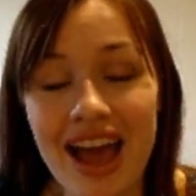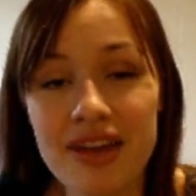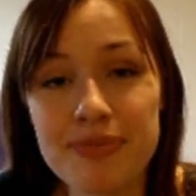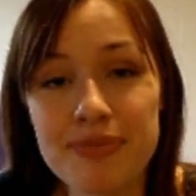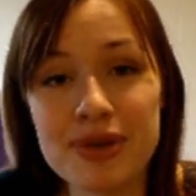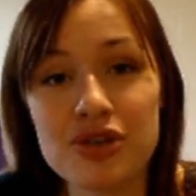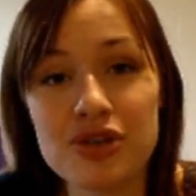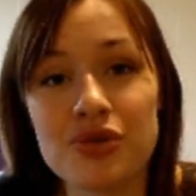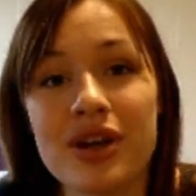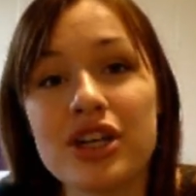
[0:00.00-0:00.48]

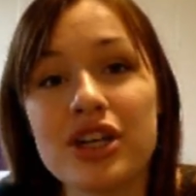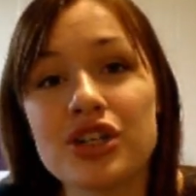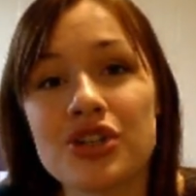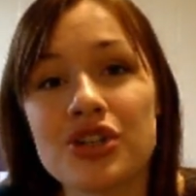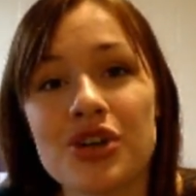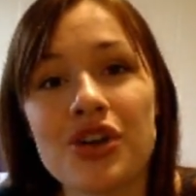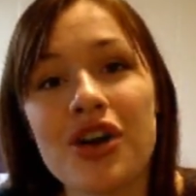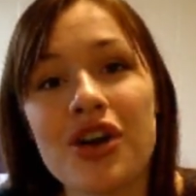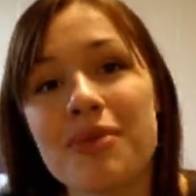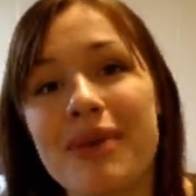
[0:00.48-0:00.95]
I've been
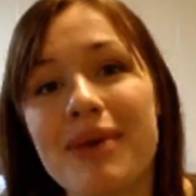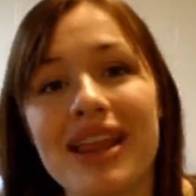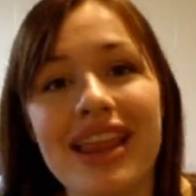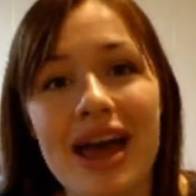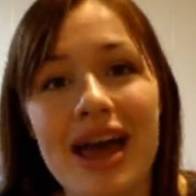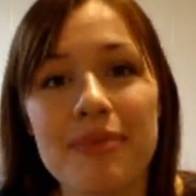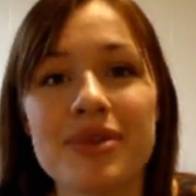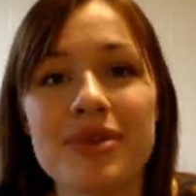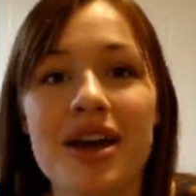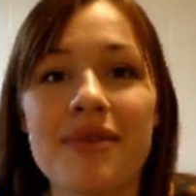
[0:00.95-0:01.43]
trying to turn on
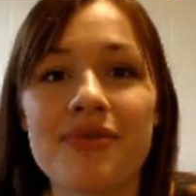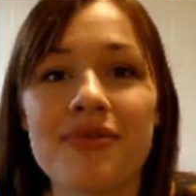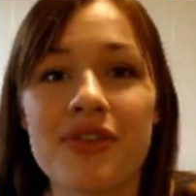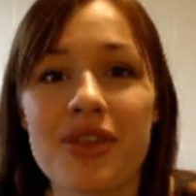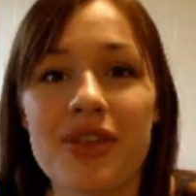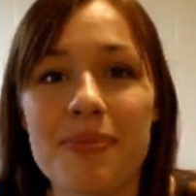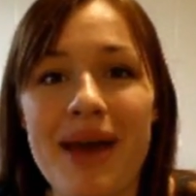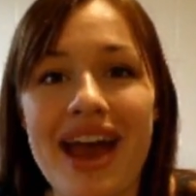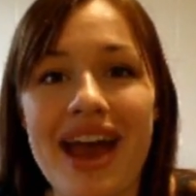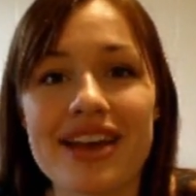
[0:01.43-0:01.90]
my
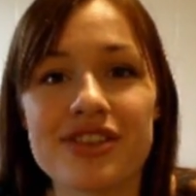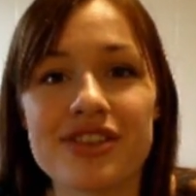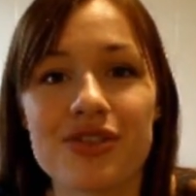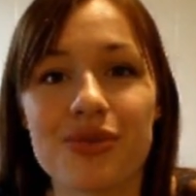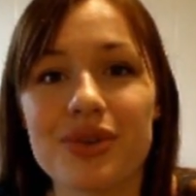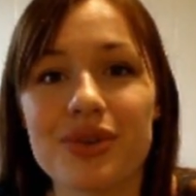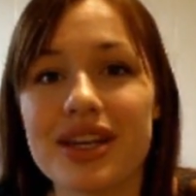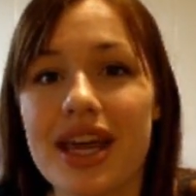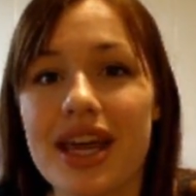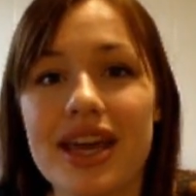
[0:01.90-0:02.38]
laptop for the
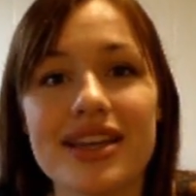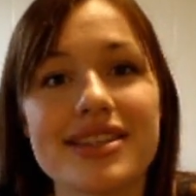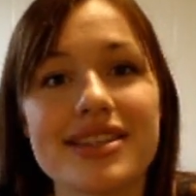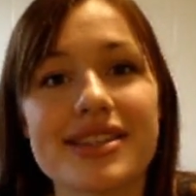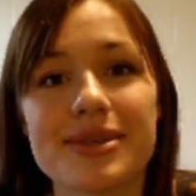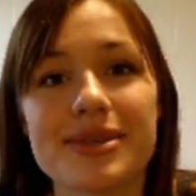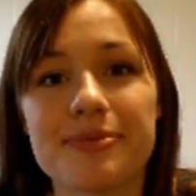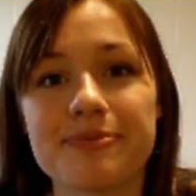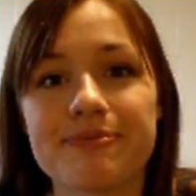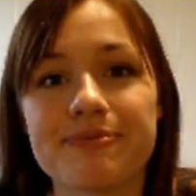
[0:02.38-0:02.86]
past 3
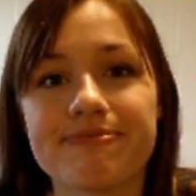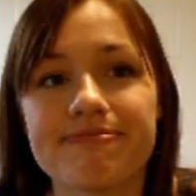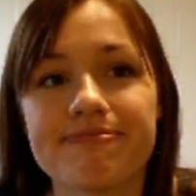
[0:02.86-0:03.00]
days.